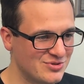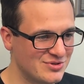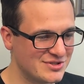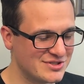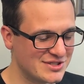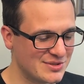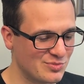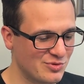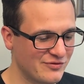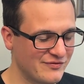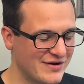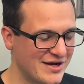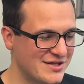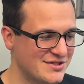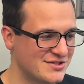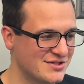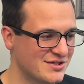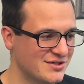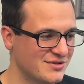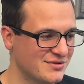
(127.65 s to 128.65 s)
Is it
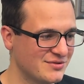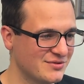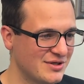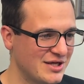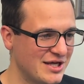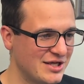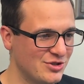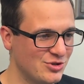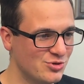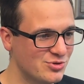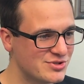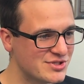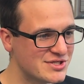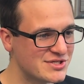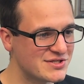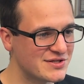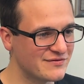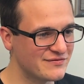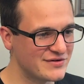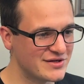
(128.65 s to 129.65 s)
uses
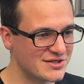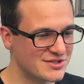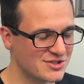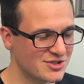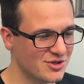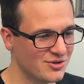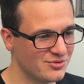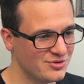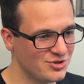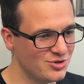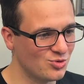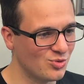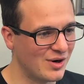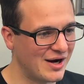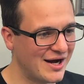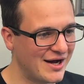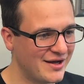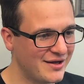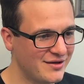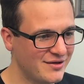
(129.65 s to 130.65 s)
the VS Code
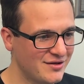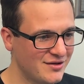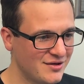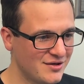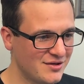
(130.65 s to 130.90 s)
UI